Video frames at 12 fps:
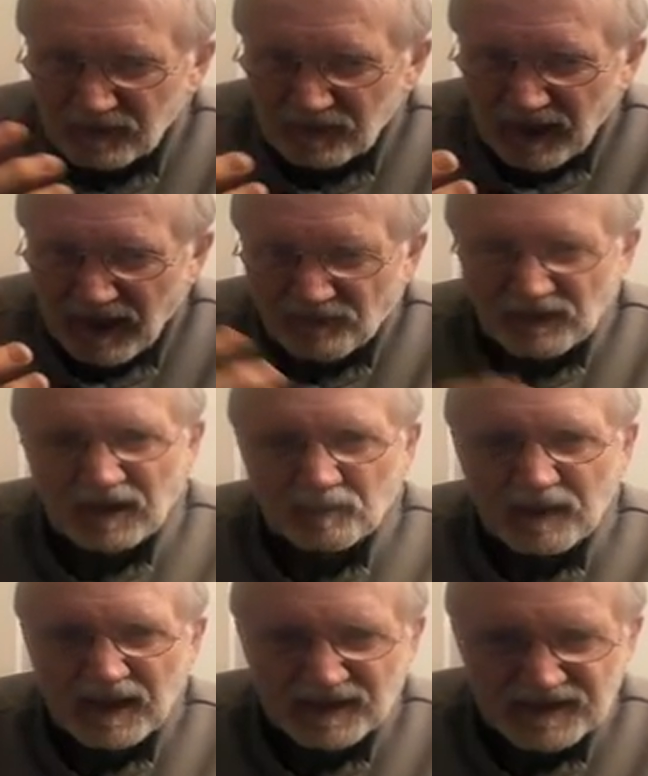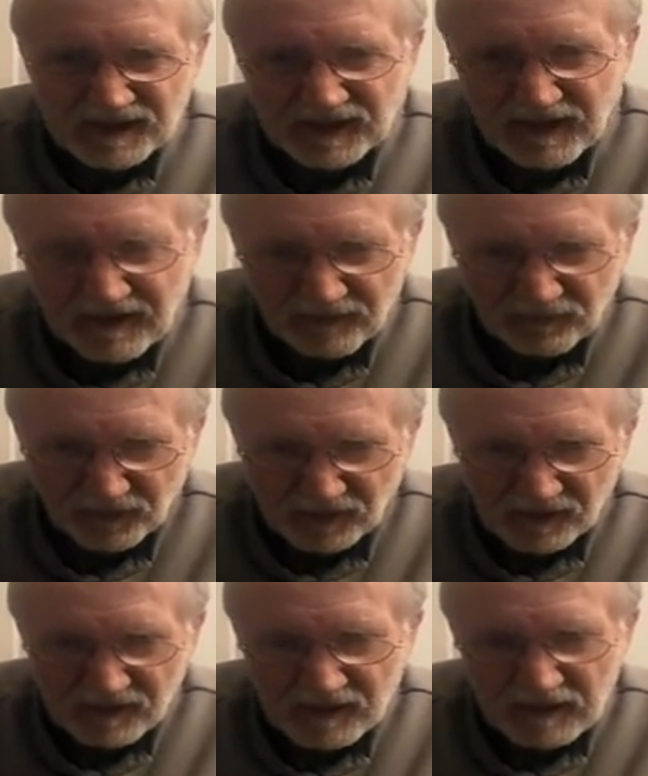having pets in
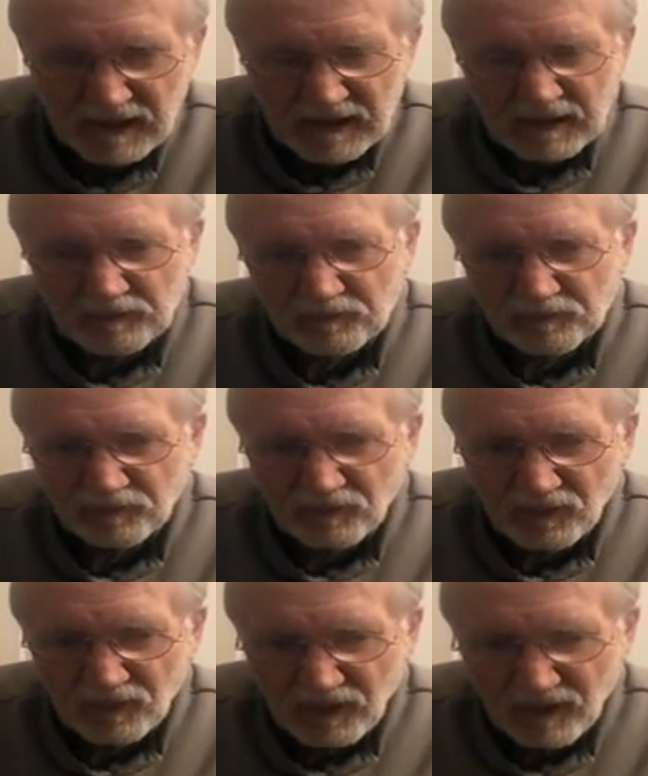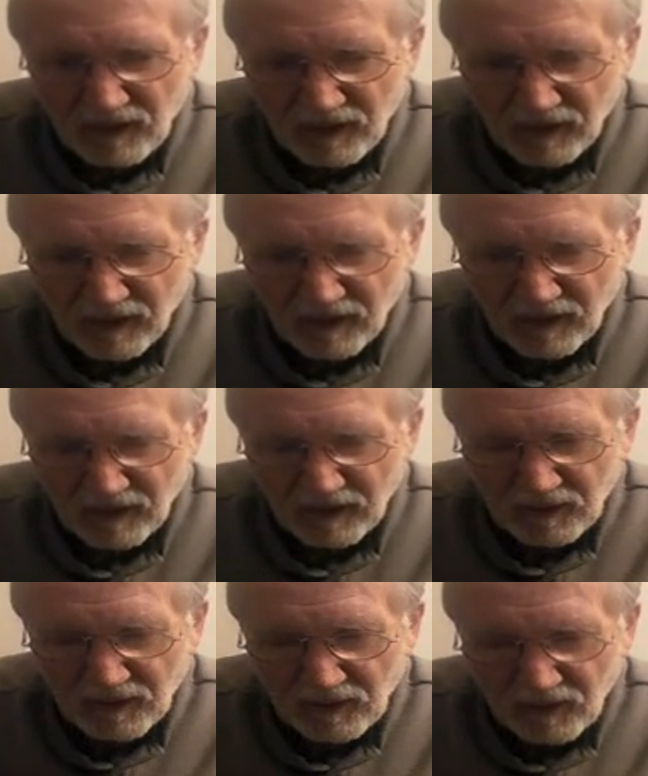heaven, I
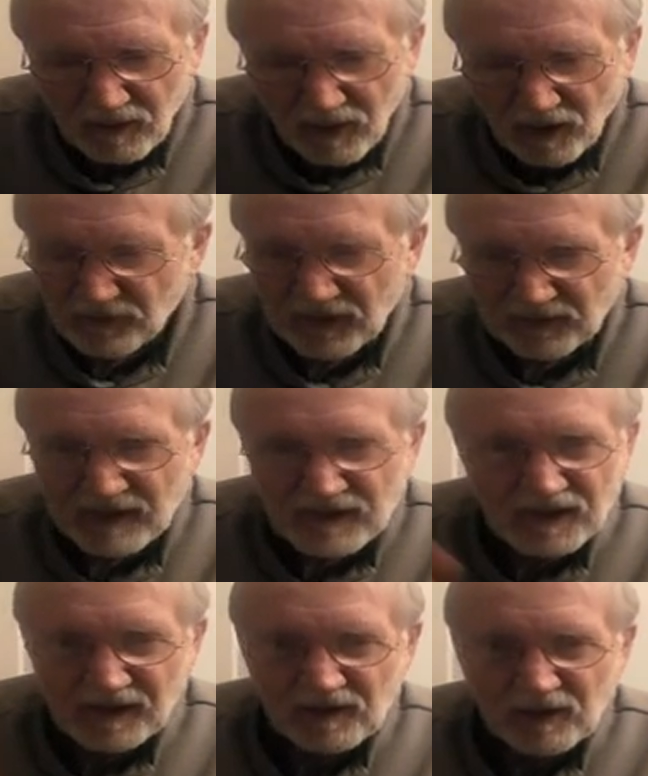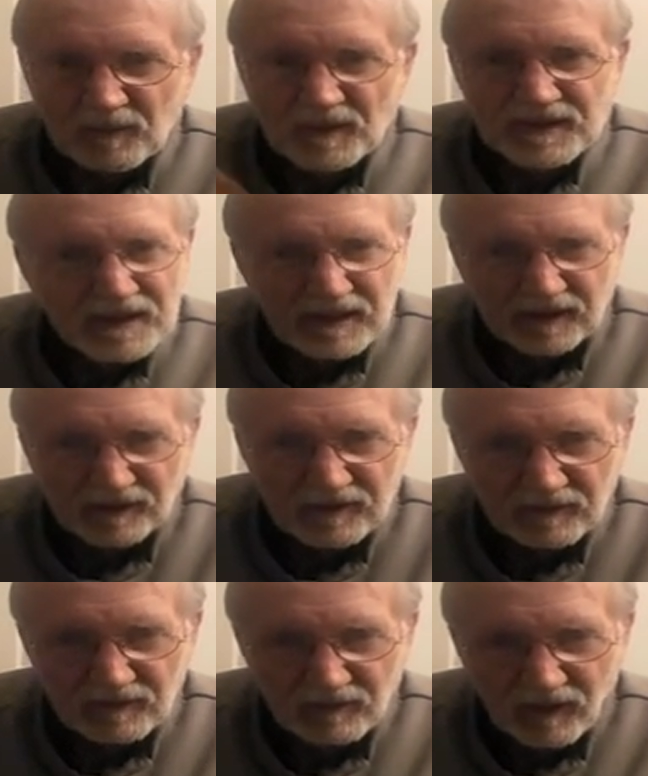think that's 100%.
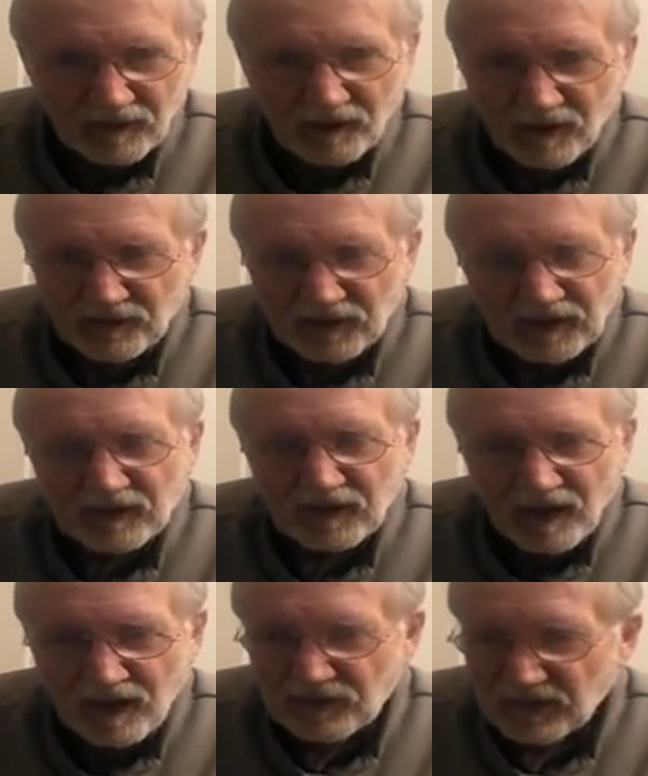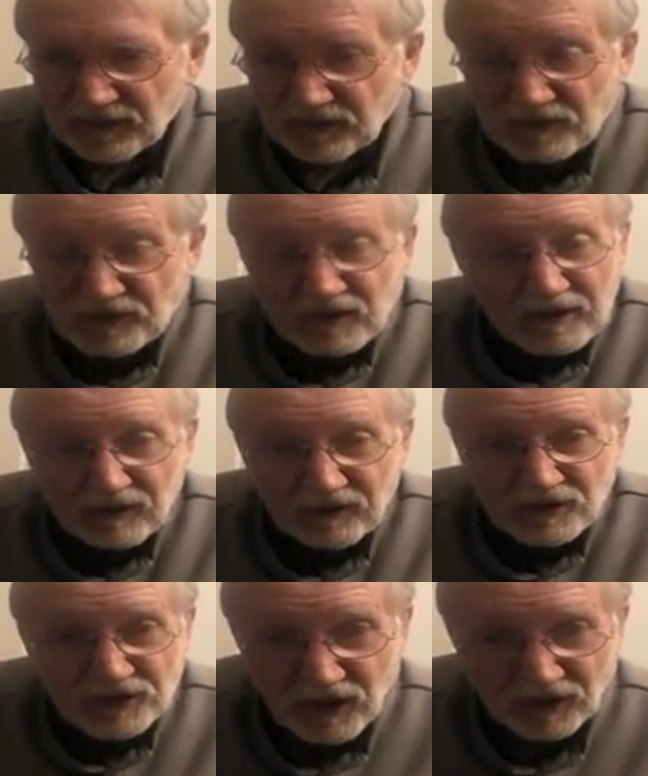I think
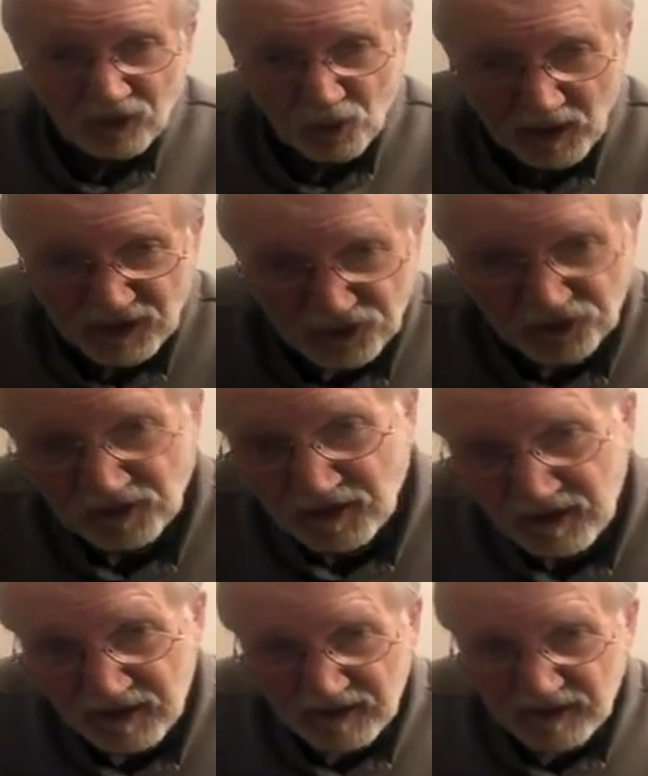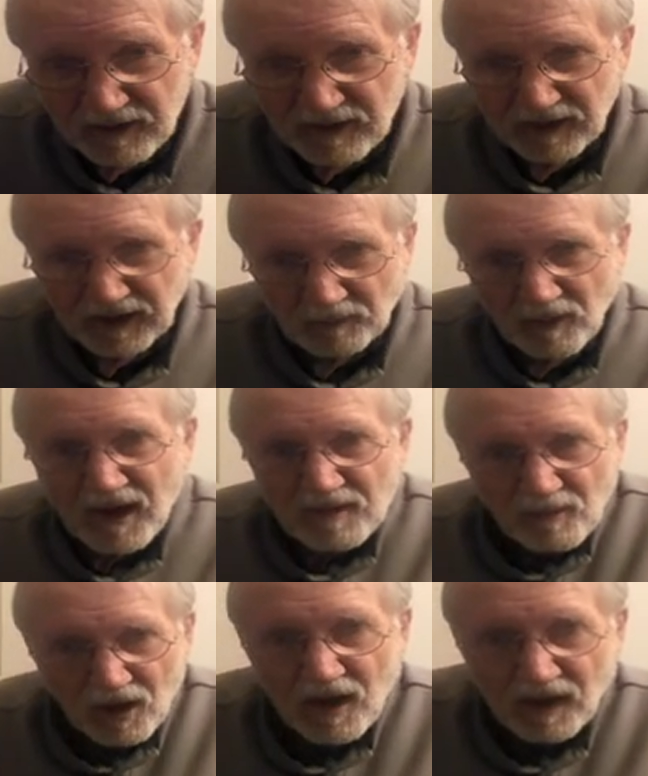there's not a question in my
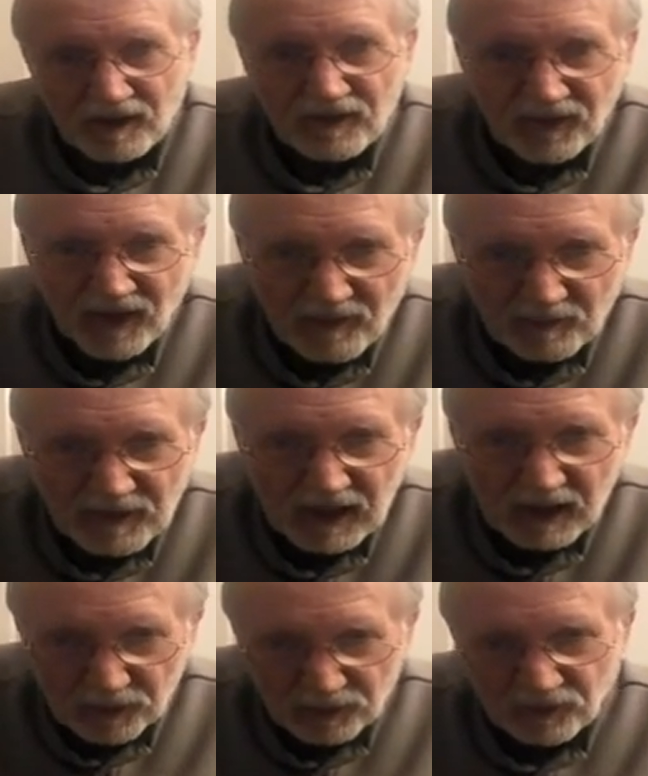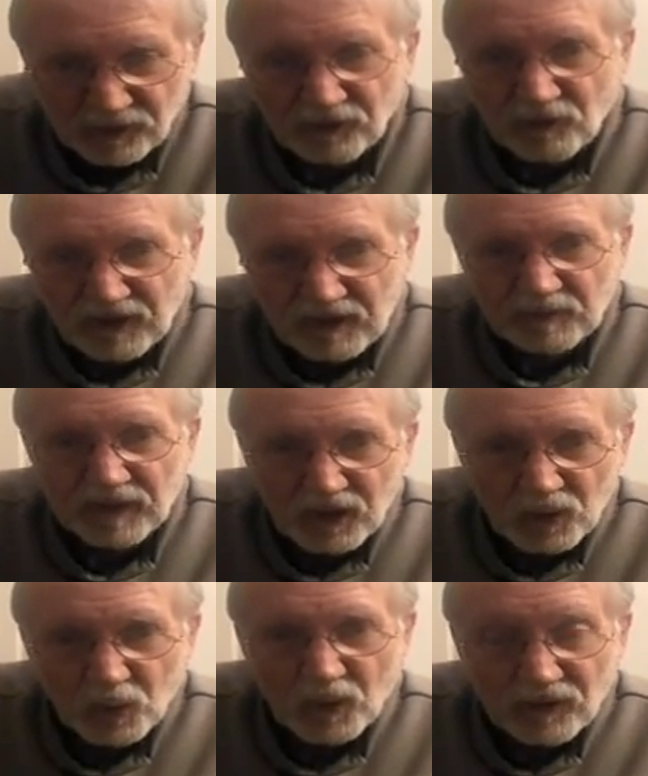mind that people are going to be
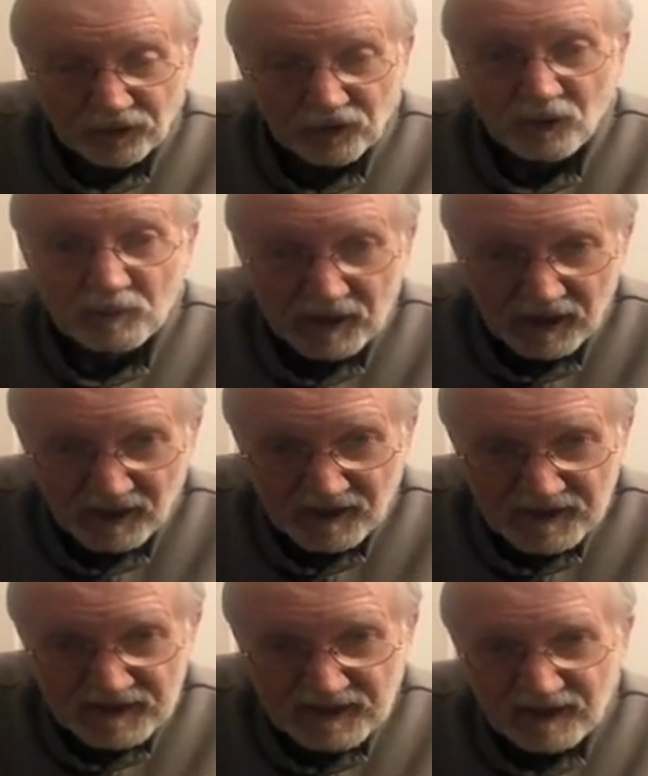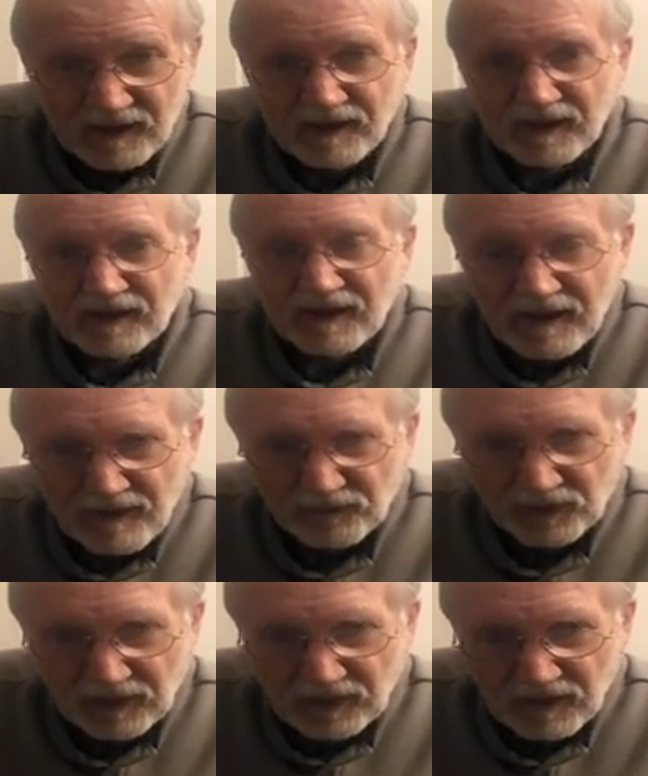with their pets in
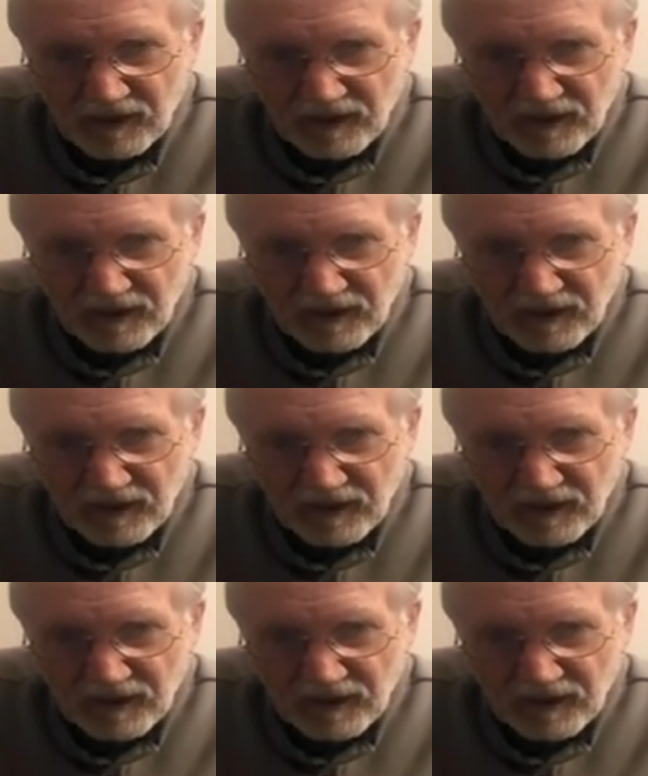heaven.